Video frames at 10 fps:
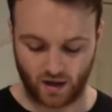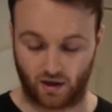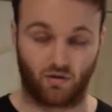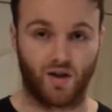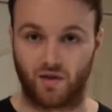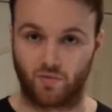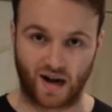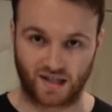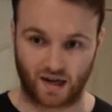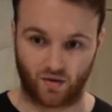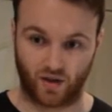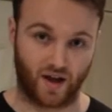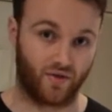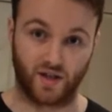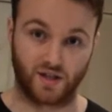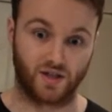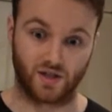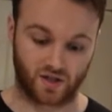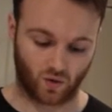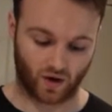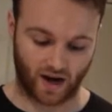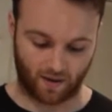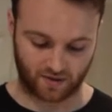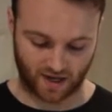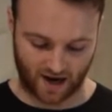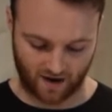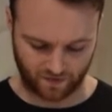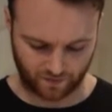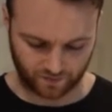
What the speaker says: There are other brands out there, this is just the one I happen to have.